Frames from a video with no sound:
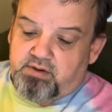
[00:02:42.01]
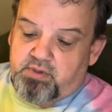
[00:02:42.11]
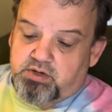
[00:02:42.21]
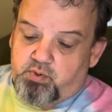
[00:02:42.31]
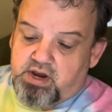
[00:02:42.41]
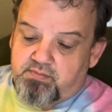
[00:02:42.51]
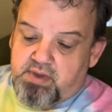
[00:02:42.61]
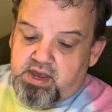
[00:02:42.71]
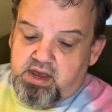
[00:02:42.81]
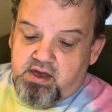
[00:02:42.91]
between
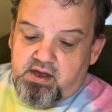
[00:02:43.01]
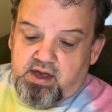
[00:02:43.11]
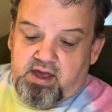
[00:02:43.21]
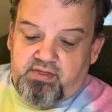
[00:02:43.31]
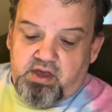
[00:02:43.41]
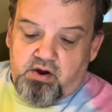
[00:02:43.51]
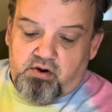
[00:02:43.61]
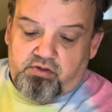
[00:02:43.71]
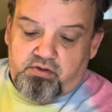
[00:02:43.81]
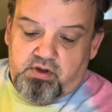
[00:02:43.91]
me and the
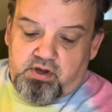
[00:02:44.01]
earth.